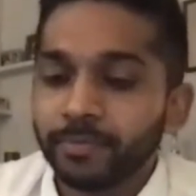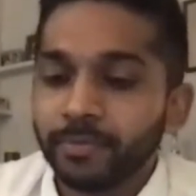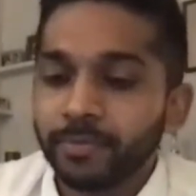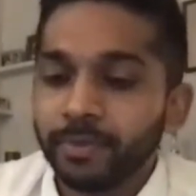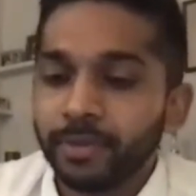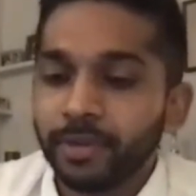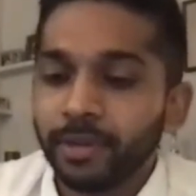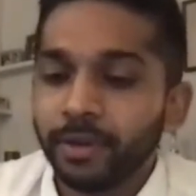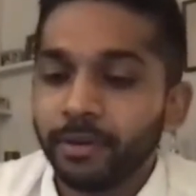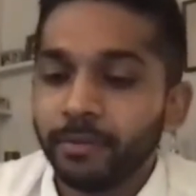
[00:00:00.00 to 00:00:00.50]

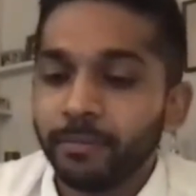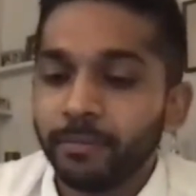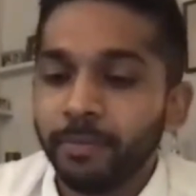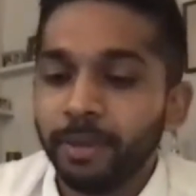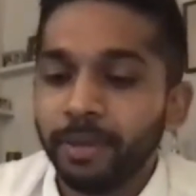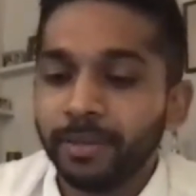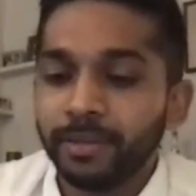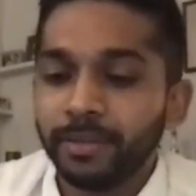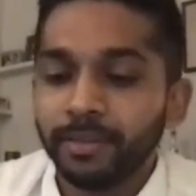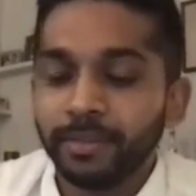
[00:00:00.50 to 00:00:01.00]
you know,
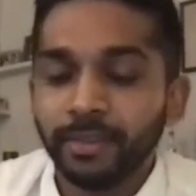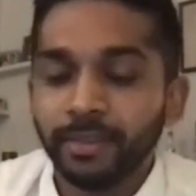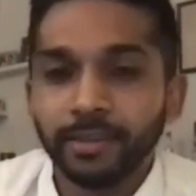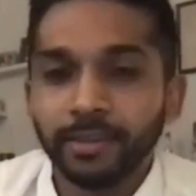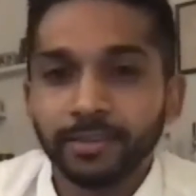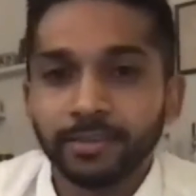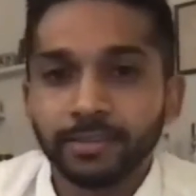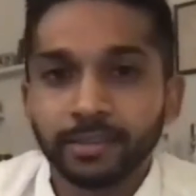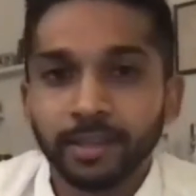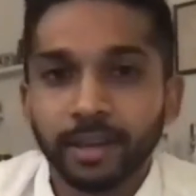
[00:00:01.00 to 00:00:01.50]
making
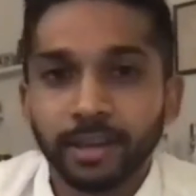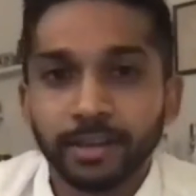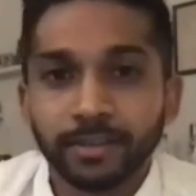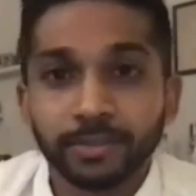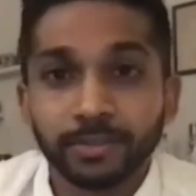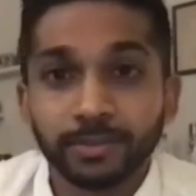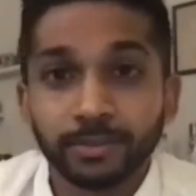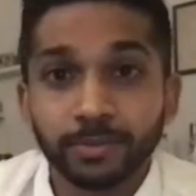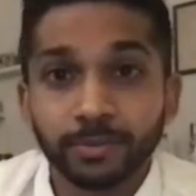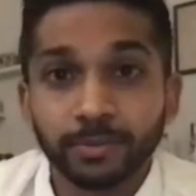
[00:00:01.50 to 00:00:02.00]
things
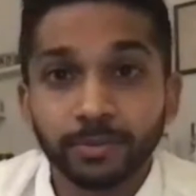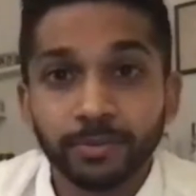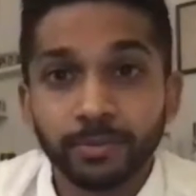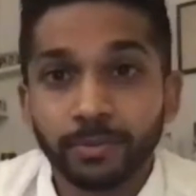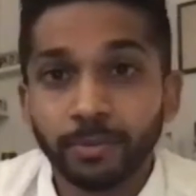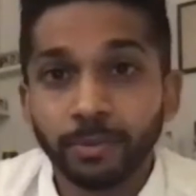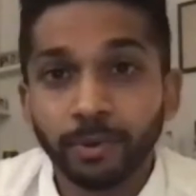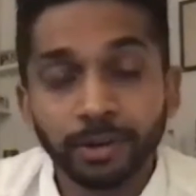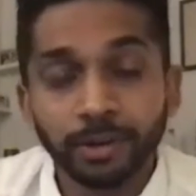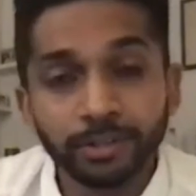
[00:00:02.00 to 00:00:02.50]
less
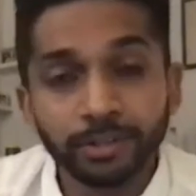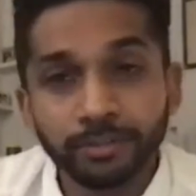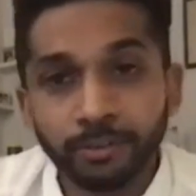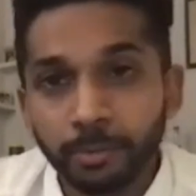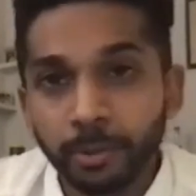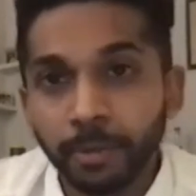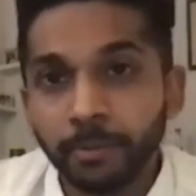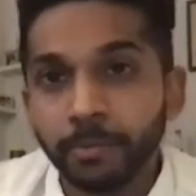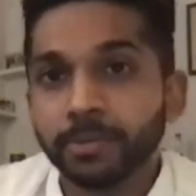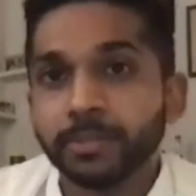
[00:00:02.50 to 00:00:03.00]
worse for
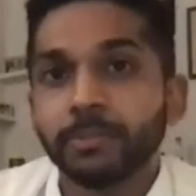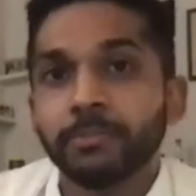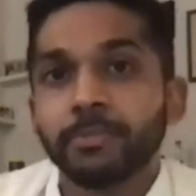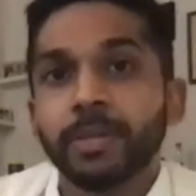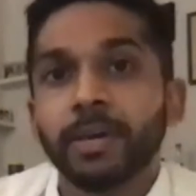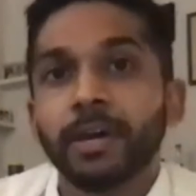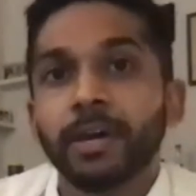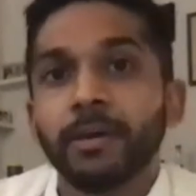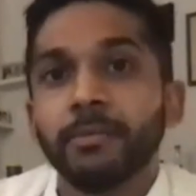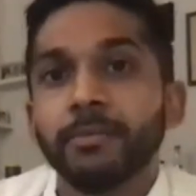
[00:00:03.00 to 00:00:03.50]
people
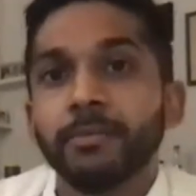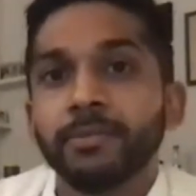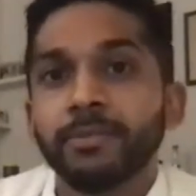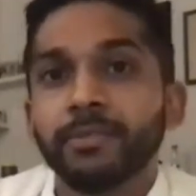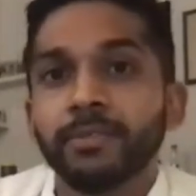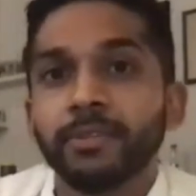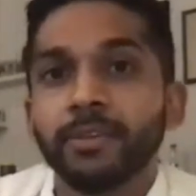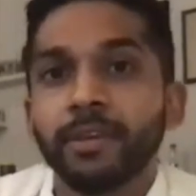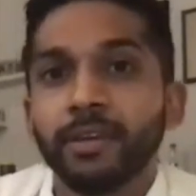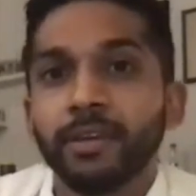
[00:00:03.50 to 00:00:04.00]
sometimes.
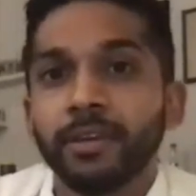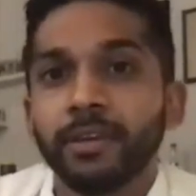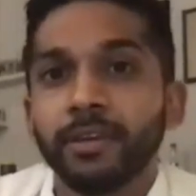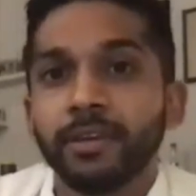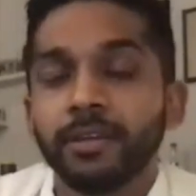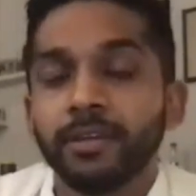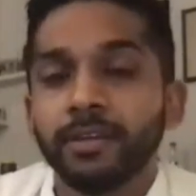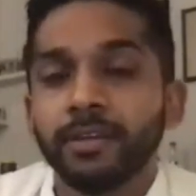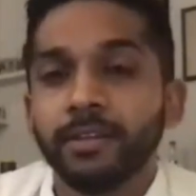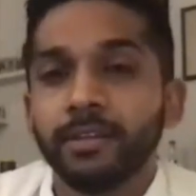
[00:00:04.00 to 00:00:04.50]
It
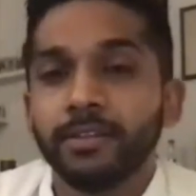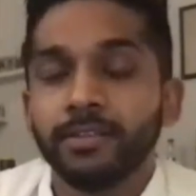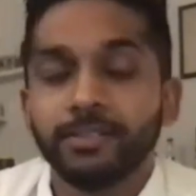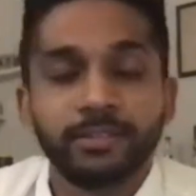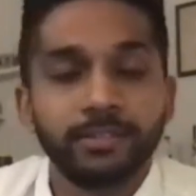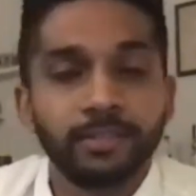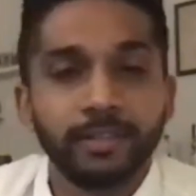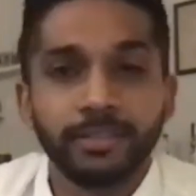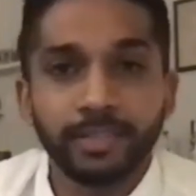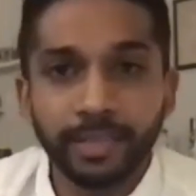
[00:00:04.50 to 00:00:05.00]
can, it's,
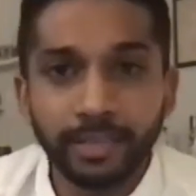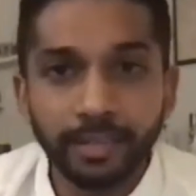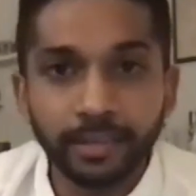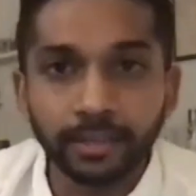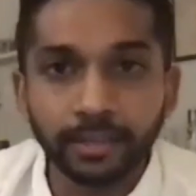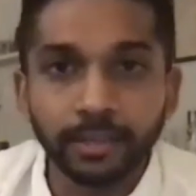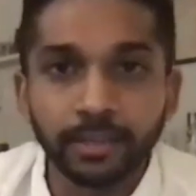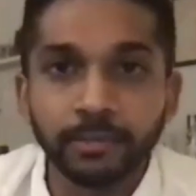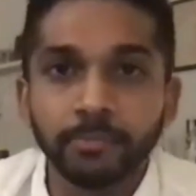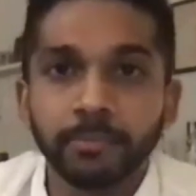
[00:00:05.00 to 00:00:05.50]
it's
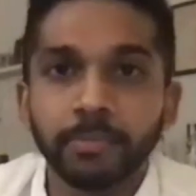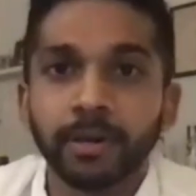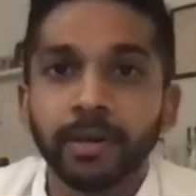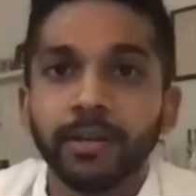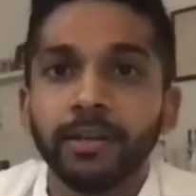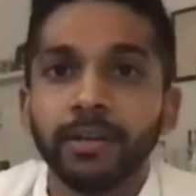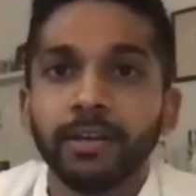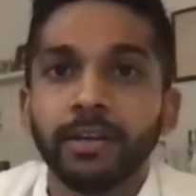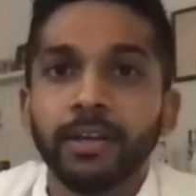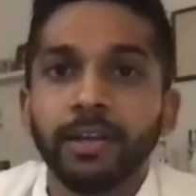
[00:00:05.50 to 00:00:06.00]
healing,
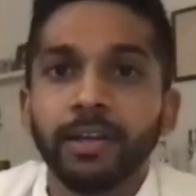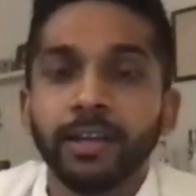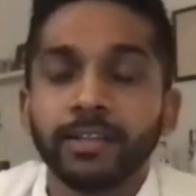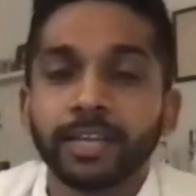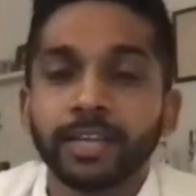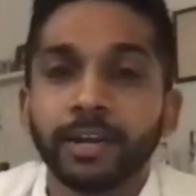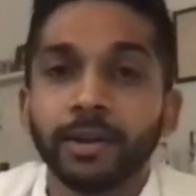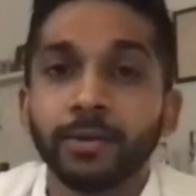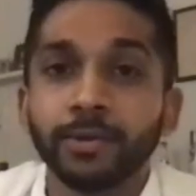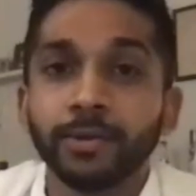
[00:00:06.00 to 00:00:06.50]
but it's
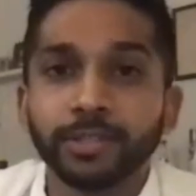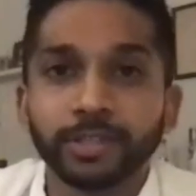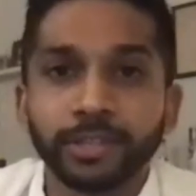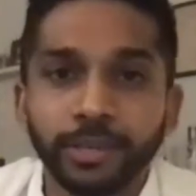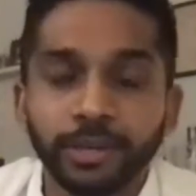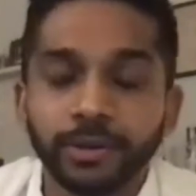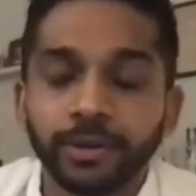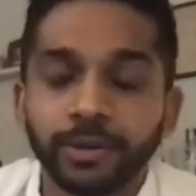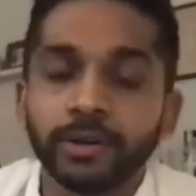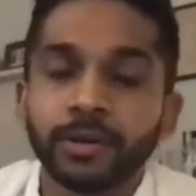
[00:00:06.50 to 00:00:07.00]
not always a
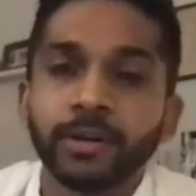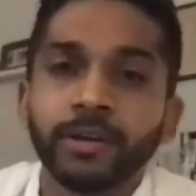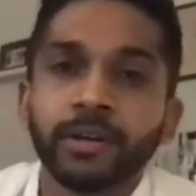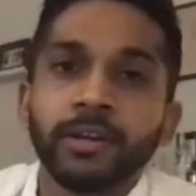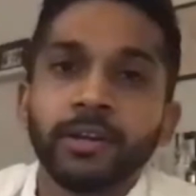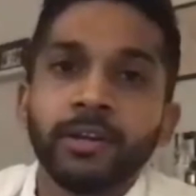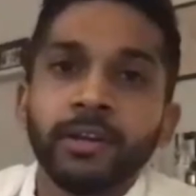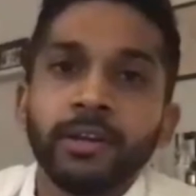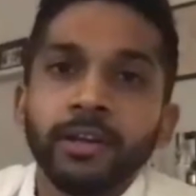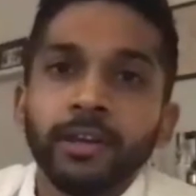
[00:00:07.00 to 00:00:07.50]
cure.
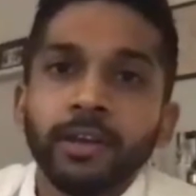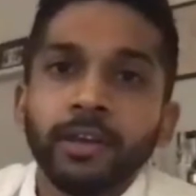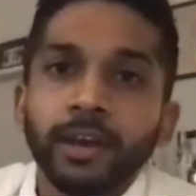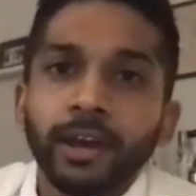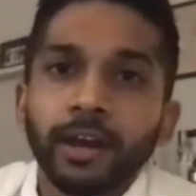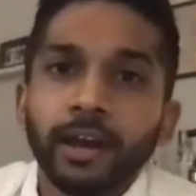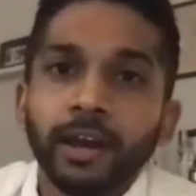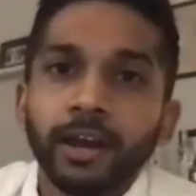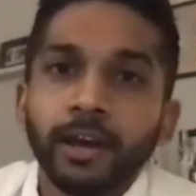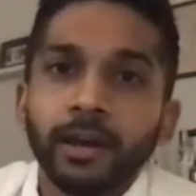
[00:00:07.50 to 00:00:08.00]

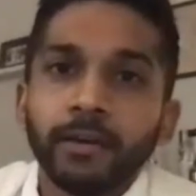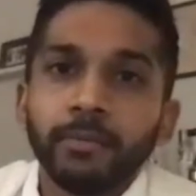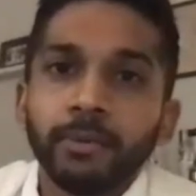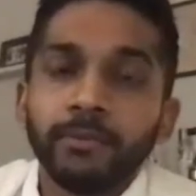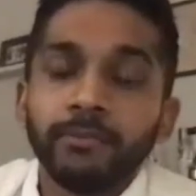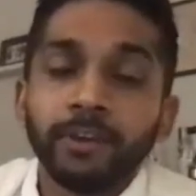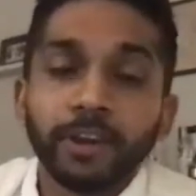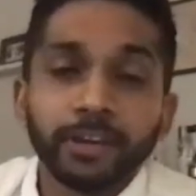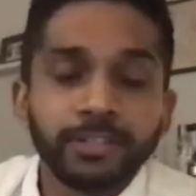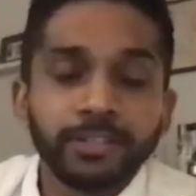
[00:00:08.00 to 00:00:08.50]
Mm-hmm. Um,
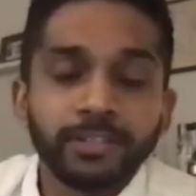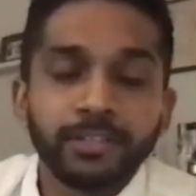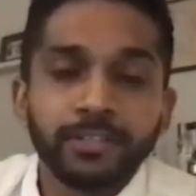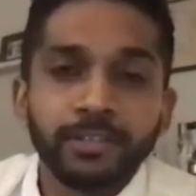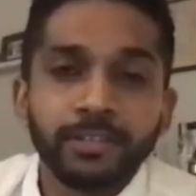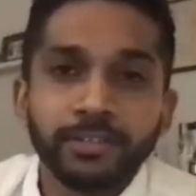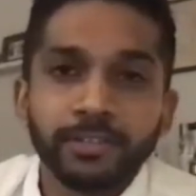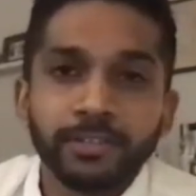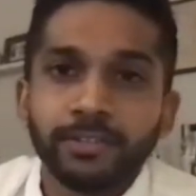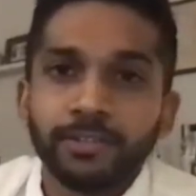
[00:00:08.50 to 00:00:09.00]
infectious
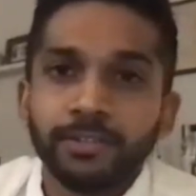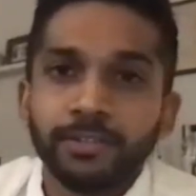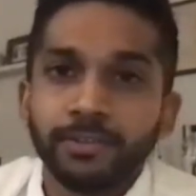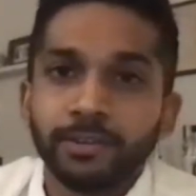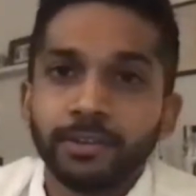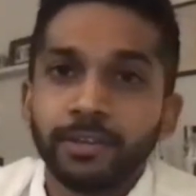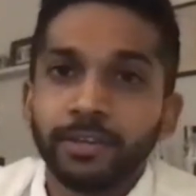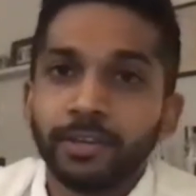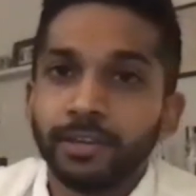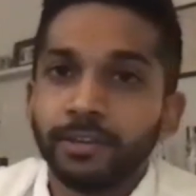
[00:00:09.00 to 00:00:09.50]
diseases, you
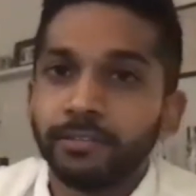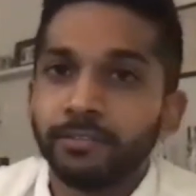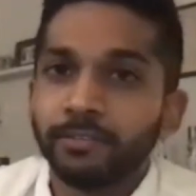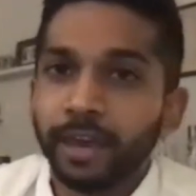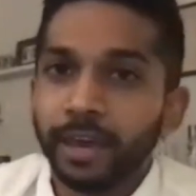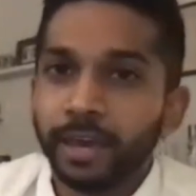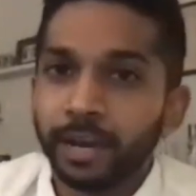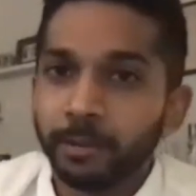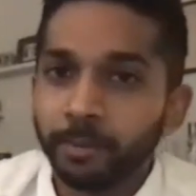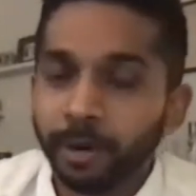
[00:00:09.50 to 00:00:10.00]
can give
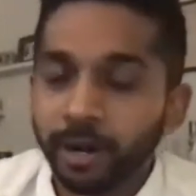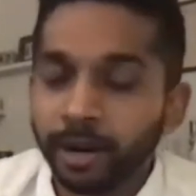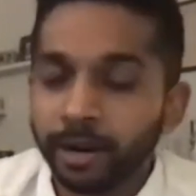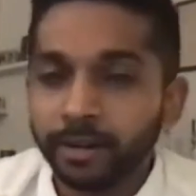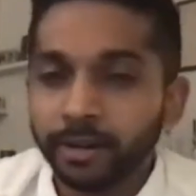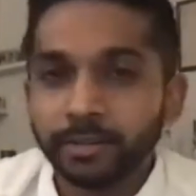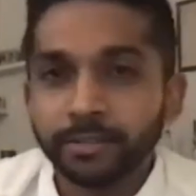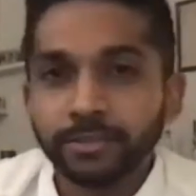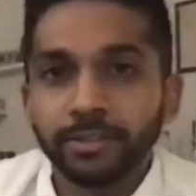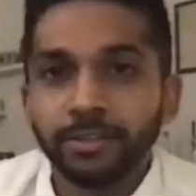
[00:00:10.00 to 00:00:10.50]

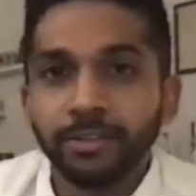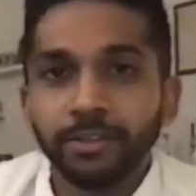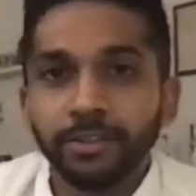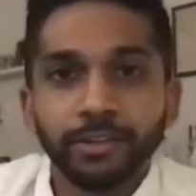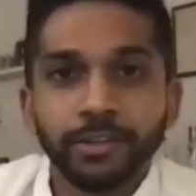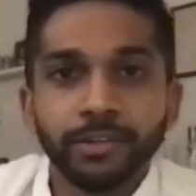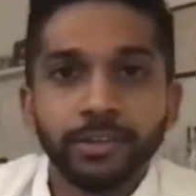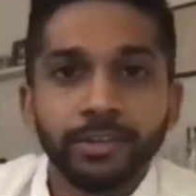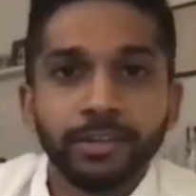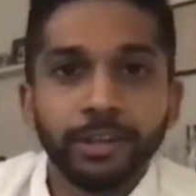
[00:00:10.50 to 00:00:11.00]
antibiotics and you
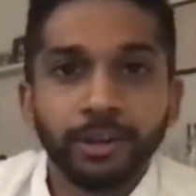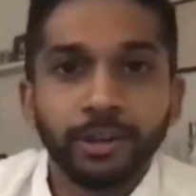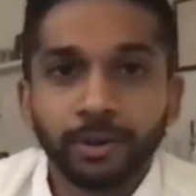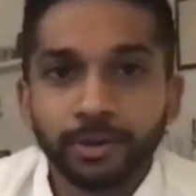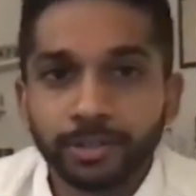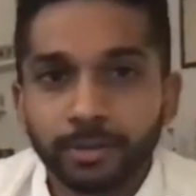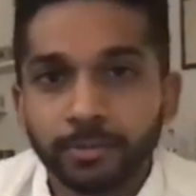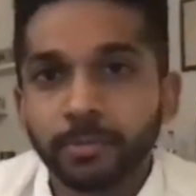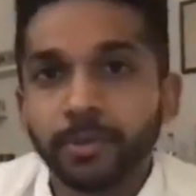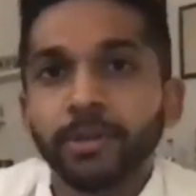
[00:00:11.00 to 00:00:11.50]
can cure
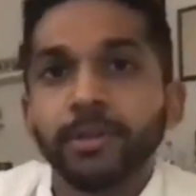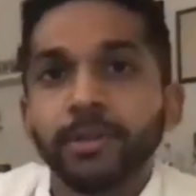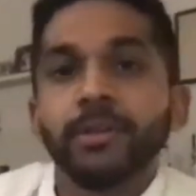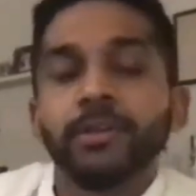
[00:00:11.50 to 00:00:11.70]
someone.